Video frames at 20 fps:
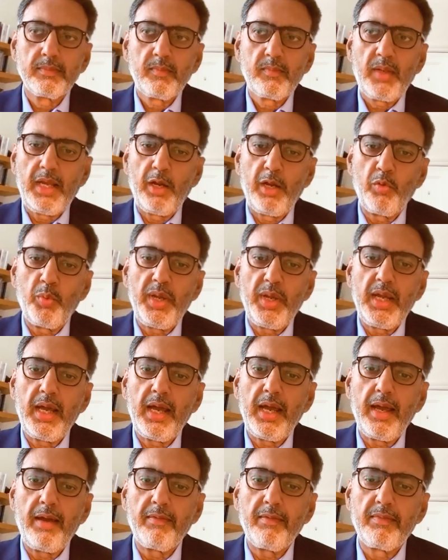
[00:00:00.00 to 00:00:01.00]
And we
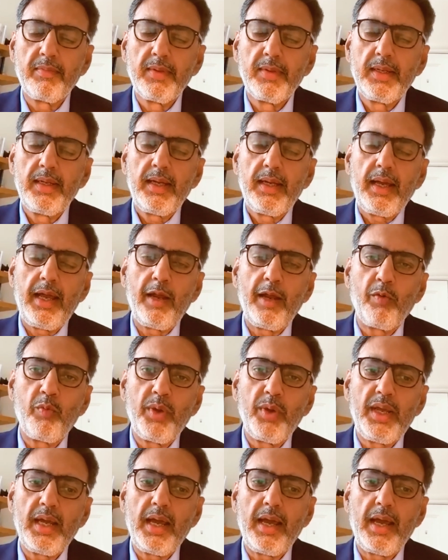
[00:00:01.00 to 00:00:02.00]
have
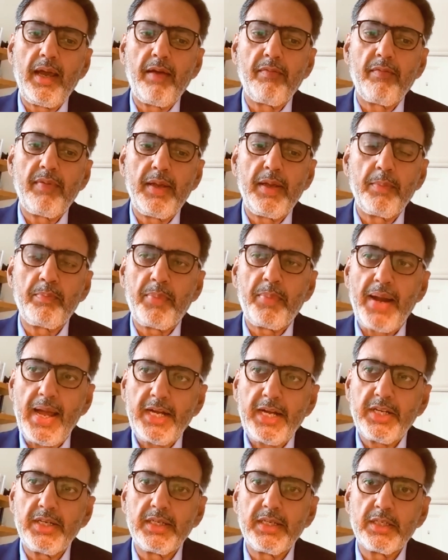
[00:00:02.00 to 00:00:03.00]
a
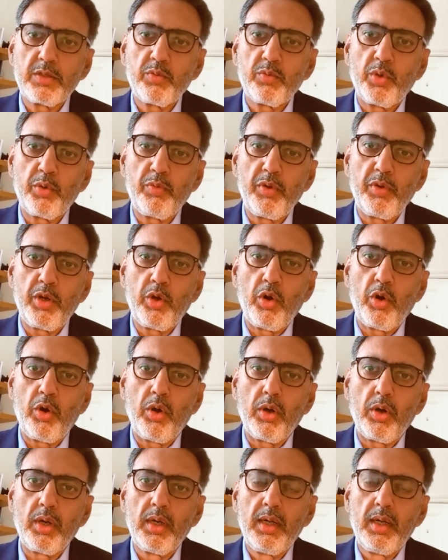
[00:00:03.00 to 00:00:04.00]
practice, what we
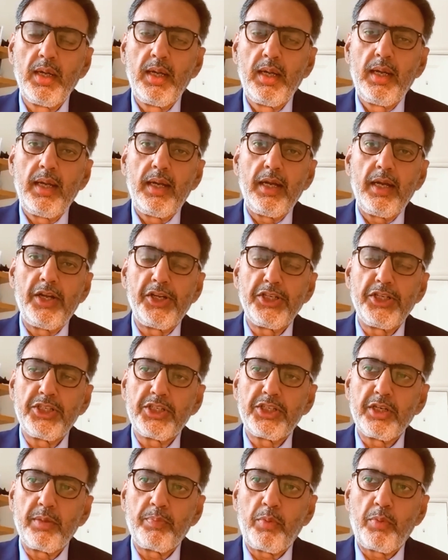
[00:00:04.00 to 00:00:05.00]
call
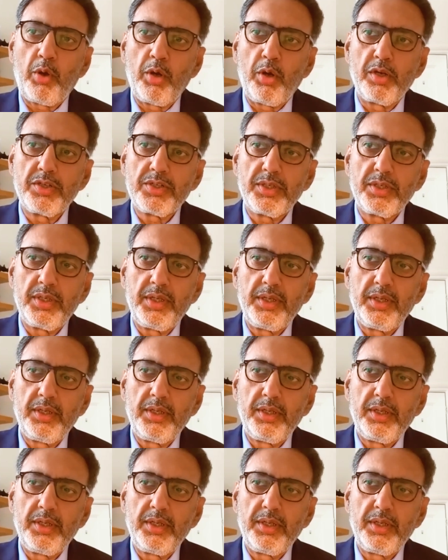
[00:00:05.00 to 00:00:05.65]
digital policy,